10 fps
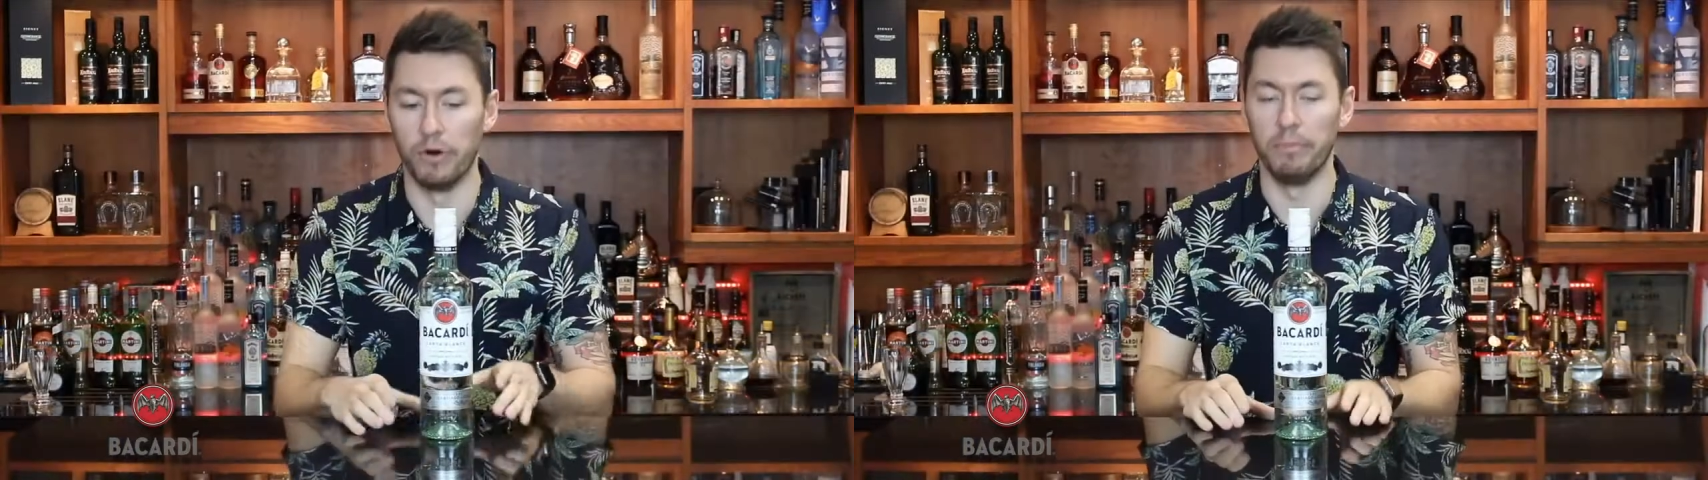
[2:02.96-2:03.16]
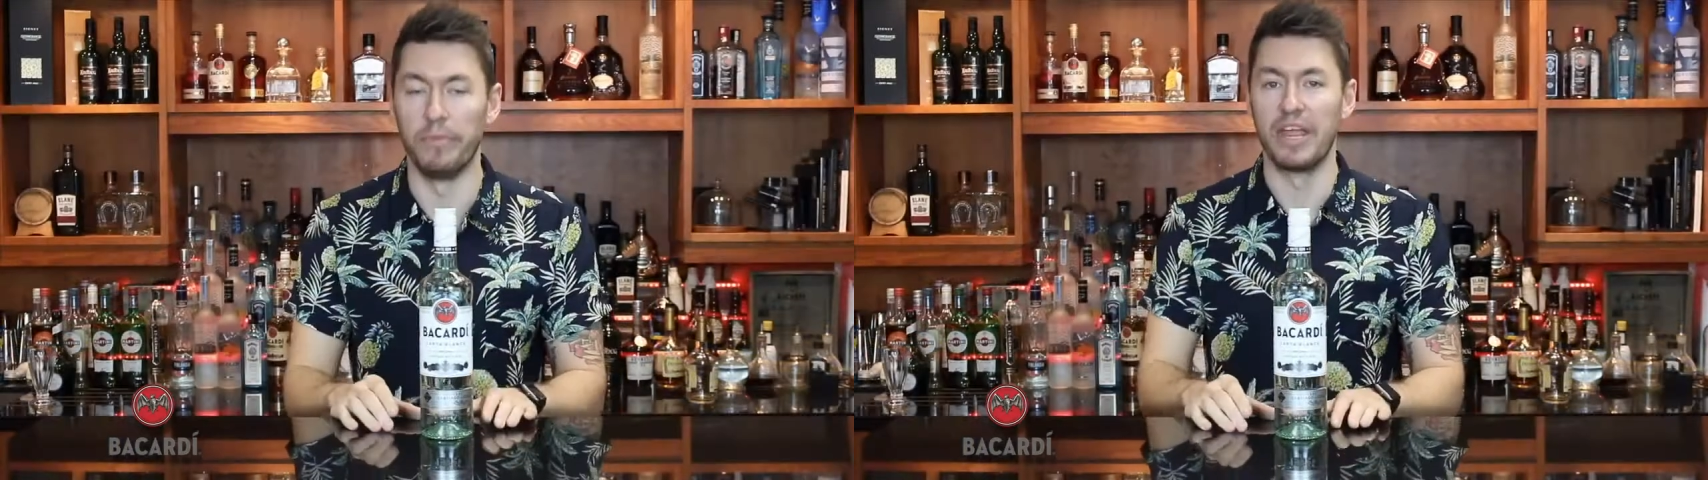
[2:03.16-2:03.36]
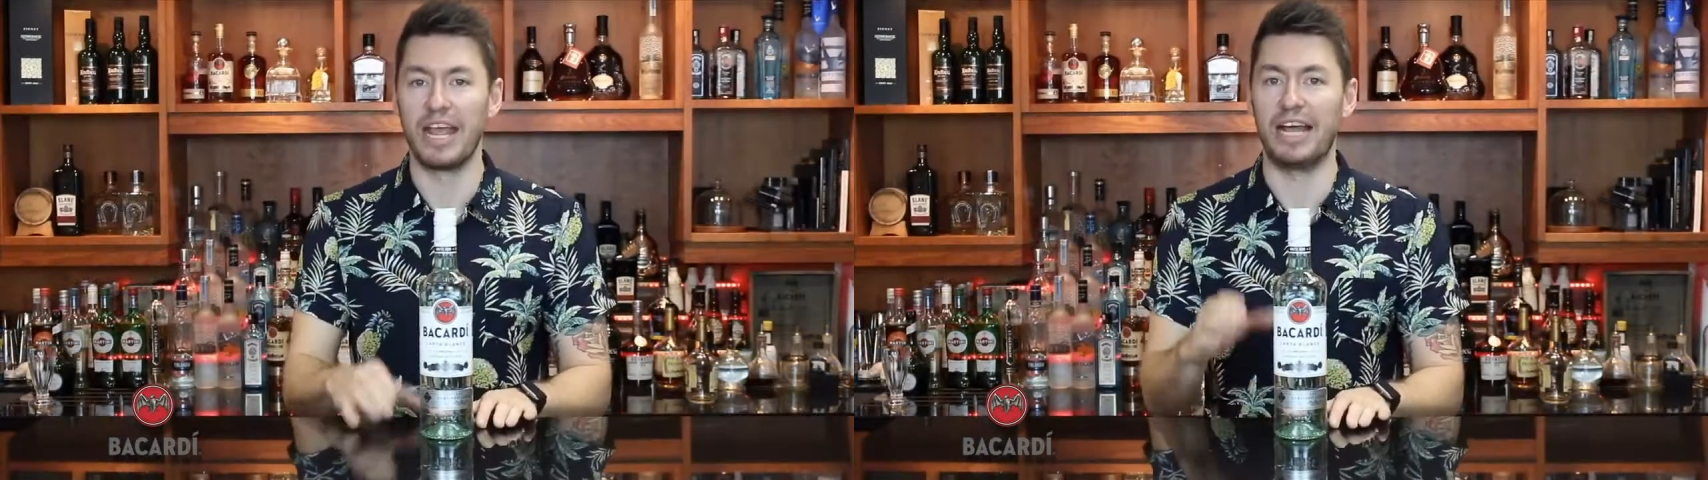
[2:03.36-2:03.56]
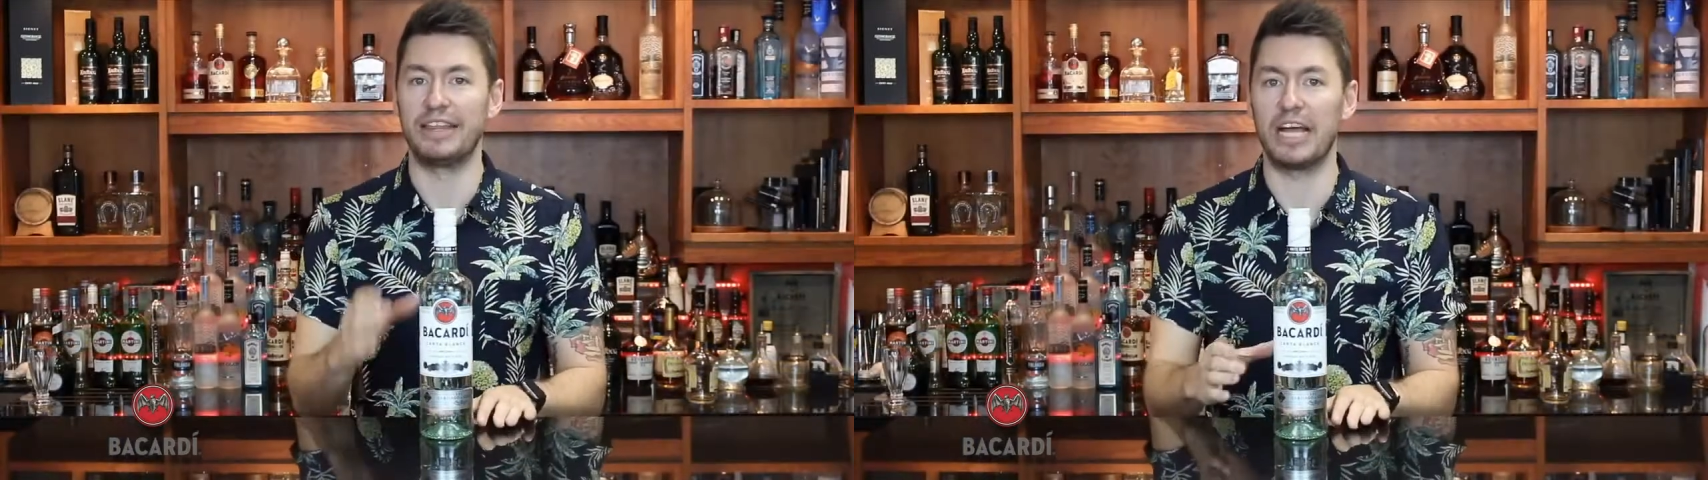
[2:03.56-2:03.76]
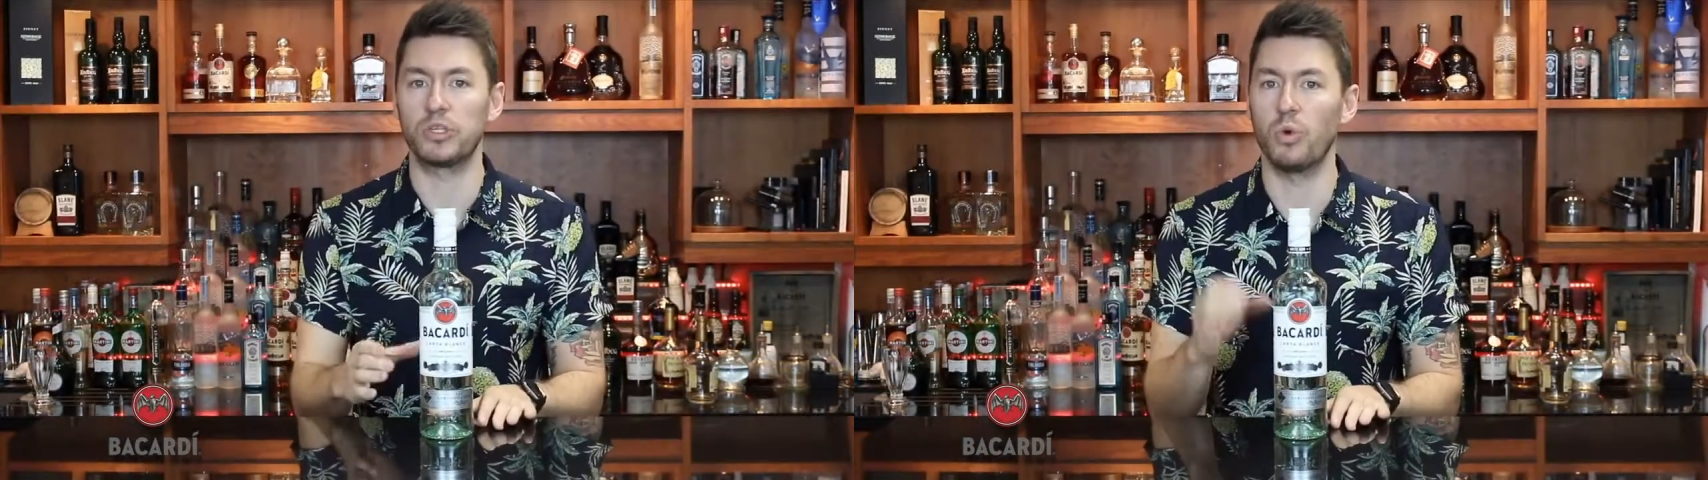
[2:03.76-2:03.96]
rum. And
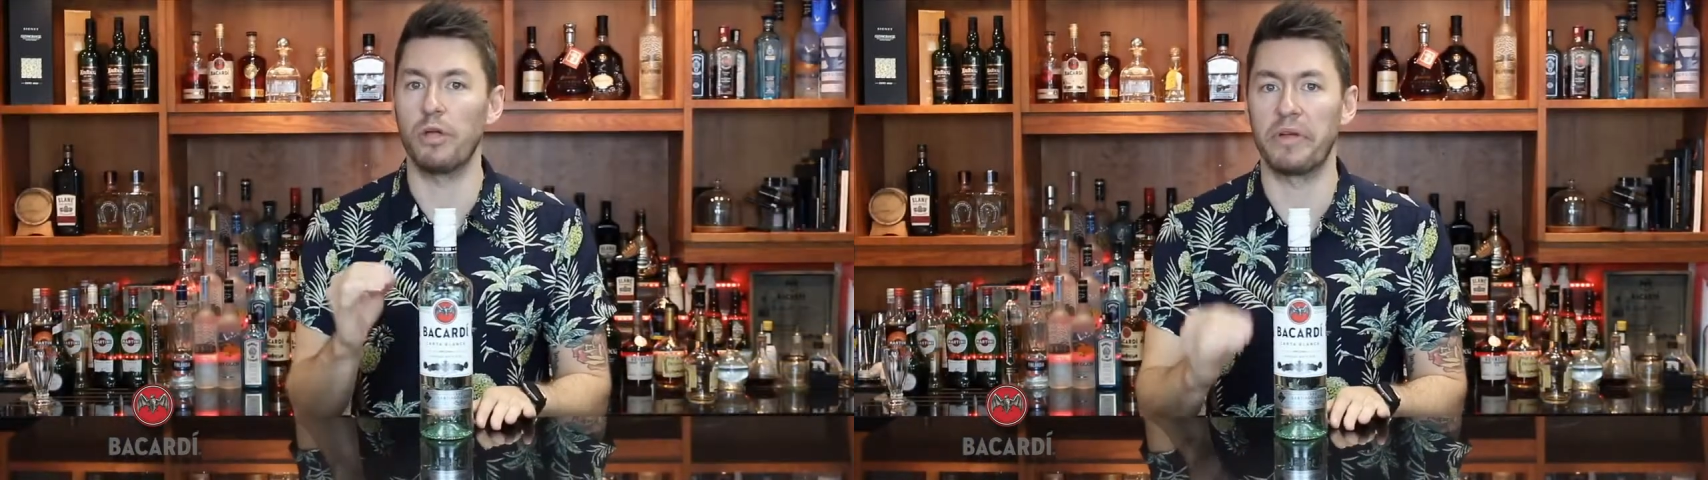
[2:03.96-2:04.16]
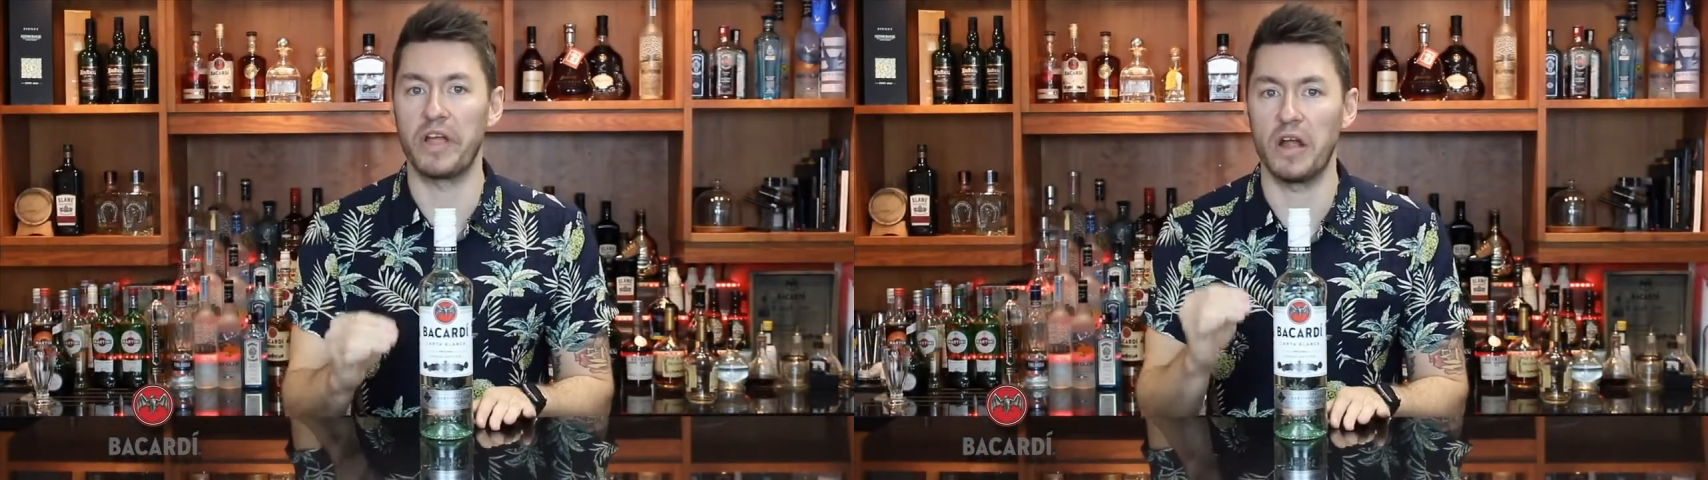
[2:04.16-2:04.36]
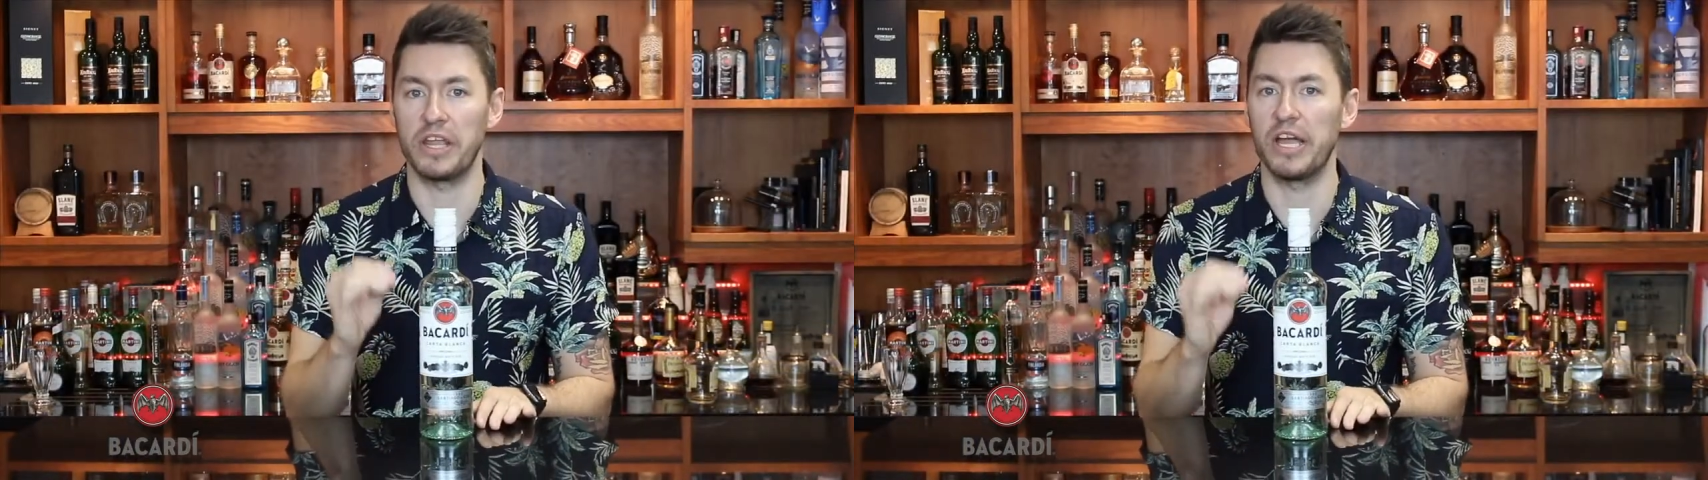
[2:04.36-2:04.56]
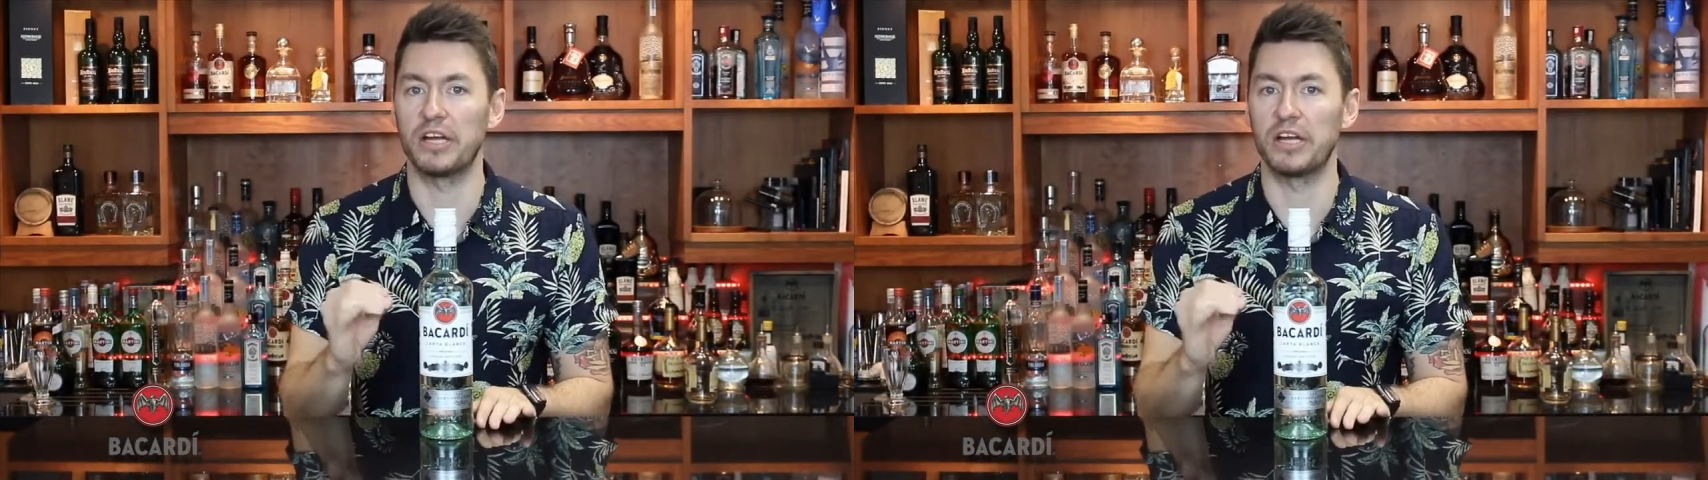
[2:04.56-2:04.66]
that's why Bacardi